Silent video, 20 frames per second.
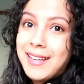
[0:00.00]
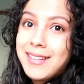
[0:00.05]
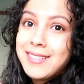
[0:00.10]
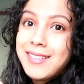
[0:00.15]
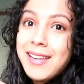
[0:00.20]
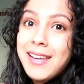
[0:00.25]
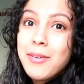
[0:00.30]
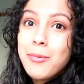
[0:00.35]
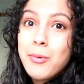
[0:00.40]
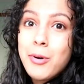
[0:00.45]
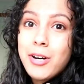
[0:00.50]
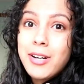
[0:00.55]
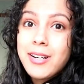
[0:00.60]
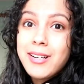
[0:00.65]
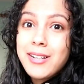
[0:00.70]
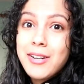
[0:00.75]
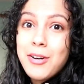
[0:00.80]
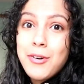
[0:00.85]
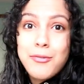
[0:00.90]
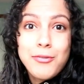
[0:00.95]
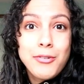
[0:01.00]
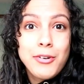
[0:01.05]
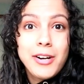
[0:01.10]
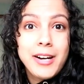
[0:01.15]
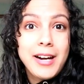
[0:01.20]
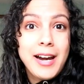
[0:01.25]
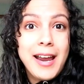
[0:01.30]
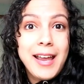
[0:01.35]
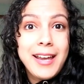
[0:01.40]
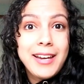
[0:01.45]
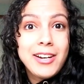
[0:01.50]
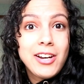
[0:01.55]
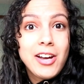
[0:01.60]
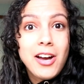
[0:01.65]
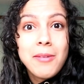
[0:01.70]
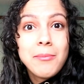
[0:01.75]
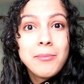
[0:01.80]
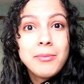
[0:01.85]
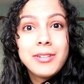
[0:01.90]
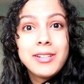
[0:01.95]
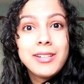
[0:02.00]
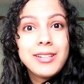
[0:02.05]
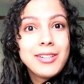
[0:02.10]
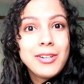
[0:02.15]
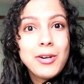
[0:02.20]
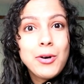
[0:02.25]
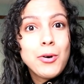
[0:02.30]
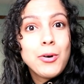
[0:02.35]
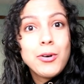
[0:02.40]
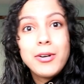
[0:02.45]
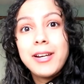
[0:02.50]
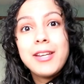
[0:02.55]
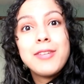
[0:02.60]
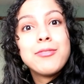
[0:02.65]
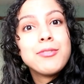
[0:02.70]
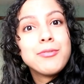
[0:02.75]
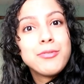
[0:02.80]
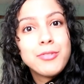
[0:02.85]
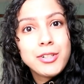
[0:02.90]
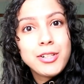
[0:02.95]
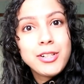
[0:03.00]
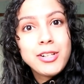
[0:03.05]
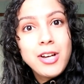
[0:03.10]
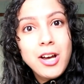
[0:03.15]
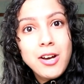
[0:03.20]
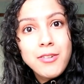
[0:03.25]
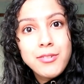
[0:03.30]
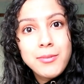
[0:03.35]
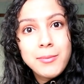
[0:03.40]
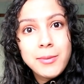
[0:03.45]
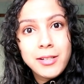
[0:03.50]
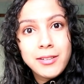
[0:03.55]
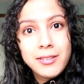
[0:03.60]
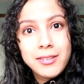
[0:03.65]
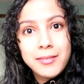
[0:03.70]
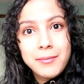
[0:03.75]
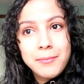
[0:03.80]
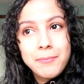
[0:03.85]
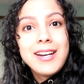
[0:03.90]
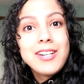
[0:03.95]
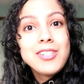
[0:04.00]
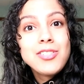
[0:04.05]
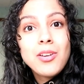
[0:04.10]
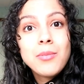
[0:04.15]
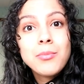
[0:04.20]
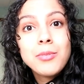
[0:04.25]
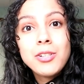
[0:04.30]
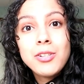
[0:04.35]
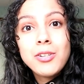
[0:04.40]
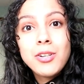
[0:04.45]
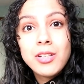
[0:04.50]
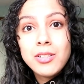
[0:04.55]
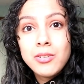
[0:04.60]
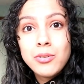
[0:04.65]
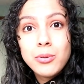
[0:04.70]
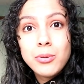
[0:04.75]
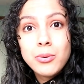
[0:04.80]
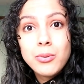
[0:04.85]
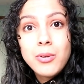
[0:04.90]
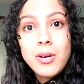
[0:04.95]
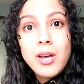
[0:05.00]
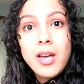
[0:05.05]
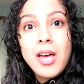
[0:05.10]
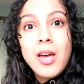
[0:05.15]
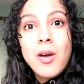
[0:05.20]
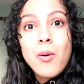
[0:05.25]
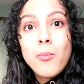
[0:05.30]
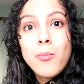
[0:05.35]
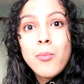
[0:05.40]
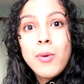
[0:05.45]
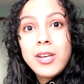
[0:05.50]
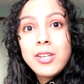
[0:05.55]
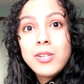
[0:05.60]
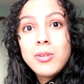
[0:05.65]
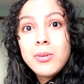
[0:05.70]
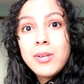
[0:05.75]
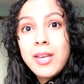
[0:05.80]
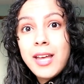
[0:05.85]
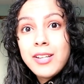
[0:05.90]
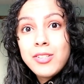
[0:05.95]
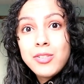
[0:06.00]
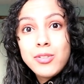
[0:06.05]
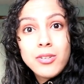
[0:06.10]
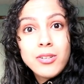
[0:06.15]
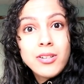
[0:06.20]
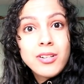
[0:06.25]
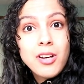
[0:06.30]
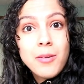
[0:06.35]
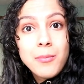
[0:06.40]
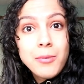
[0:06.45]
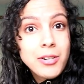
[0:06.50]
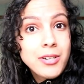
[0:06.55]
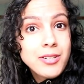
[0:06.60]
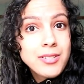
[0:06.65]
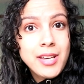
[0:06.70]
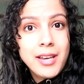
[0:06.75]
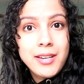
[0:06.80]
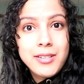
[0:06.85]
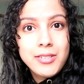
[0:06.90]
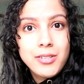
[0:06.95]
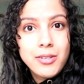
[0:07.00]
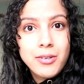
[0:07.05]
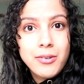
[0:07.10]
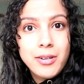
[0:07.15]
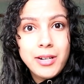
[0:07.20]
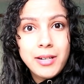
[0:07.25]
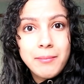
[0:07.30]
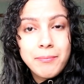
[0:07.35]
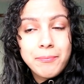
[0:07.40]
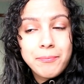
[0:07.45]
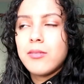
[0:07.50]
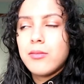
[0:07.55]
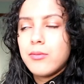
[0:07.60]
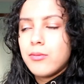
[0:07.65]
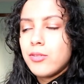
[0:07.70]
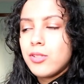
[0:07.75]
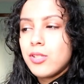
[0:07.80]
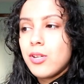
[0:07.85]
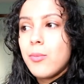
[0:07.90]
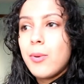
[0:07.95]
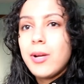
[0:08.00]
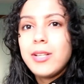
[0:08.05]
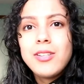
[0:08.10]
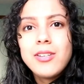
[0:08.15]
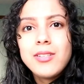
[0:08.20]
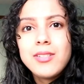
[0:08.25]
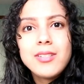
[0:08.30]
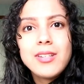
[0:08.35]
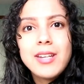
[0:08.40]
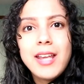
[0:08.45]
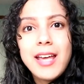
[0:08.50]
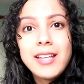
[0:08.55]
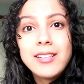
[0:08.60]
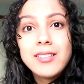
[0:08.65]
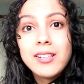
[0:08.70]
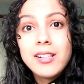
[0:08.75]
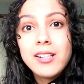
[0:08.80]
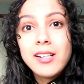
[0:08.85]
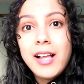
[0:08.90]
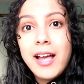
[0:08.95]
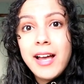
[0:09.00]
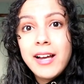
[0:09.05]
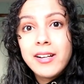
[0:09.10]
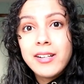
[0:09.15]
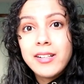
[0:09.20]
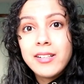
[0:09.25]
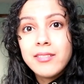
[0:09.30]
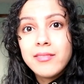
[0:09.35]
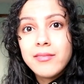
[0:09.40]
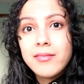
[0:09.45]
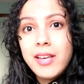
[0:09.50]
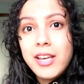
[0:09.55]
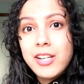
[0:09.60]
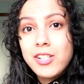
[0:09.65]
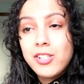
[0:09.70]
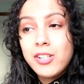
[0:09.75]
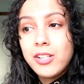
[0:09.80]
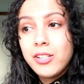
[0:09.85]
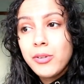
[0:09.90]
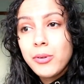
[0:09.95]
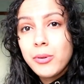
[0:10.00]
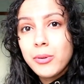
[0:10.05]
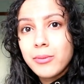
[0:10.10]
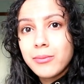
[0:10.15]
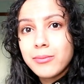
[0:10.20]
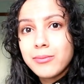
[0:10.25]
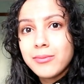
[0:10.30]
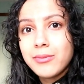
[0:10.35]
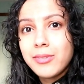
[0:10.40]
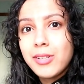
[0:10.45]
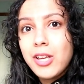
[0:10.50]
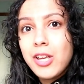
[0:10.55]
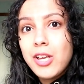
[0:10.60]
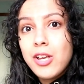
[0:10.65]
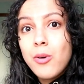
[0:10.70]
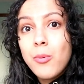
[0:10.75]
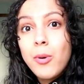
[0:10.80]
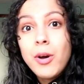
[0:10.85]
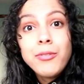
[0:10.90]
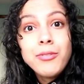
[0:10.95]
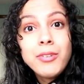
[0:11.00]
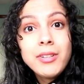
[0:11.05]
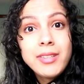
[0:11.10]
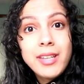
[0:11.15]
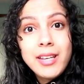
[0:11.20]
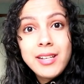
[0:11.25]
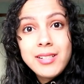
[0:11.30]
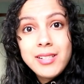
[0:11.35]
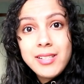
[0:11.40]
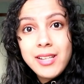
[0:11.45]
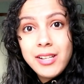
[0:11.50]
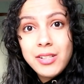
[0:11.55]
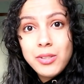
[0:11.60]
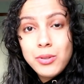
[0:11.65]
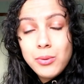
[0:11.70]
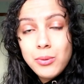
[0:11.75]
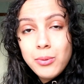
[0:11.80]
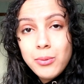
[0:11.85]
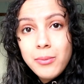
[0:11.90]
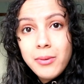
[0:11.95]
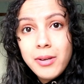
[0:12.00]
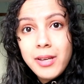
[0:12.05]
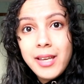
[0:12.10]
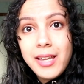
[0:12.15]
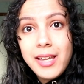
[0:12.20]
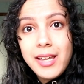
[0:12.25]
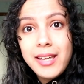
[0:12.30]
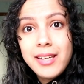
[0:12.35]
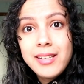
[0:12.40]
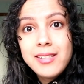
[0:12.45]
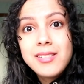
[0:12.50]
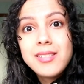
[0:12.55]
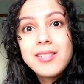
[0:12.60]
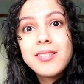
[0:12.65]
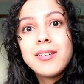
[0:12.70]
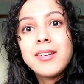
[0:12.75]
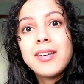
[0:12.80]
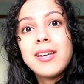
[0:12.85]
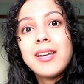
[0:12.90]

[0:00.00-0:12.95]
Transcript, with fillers: They work for a company or even for the government. That is something you can do when you get your computer science degree. So what does an ethical hacker actually do? One of the things they do is